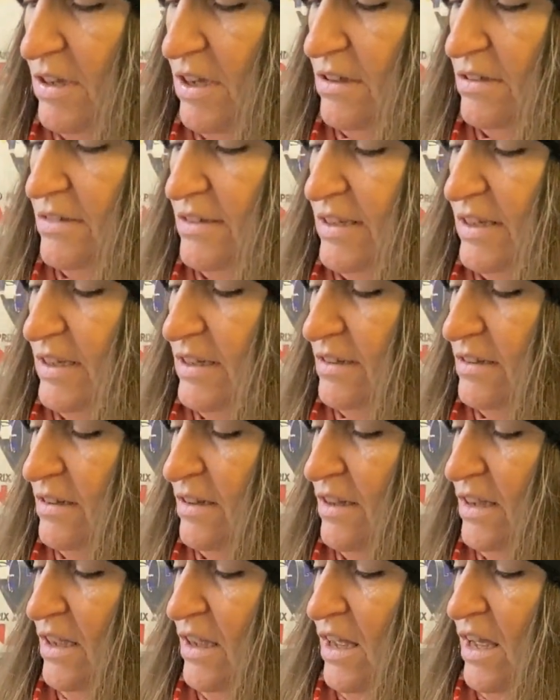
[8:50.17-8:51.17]
cut it,
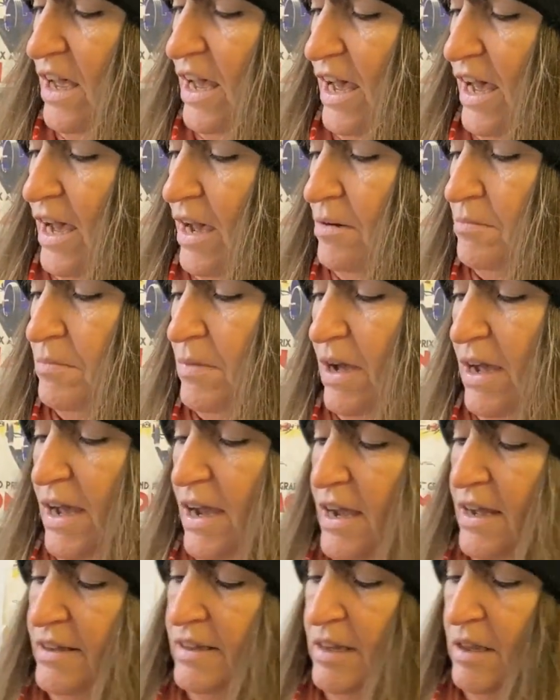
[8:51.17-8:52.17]
and
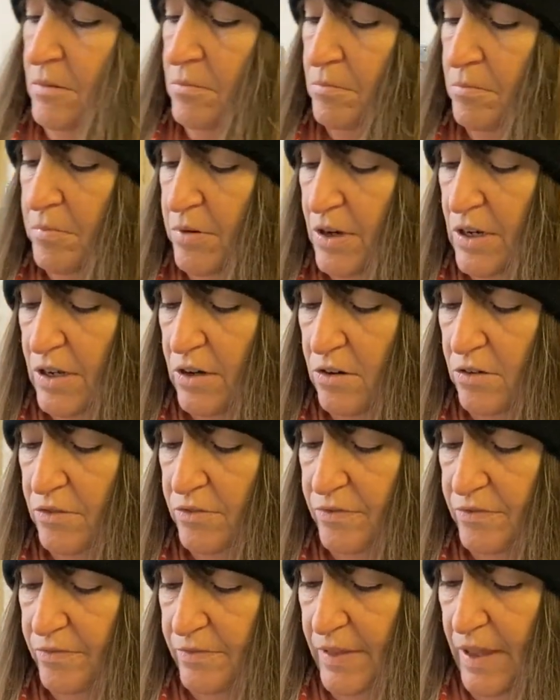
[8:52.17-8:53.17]
then pull it
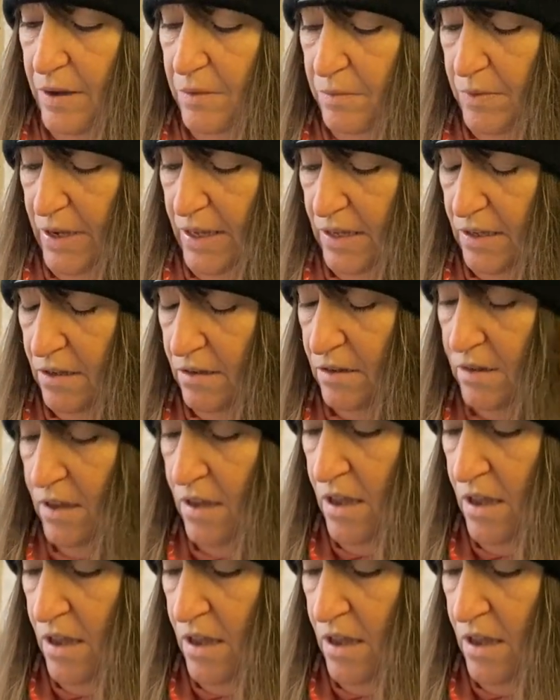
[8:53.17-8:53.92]
off that way.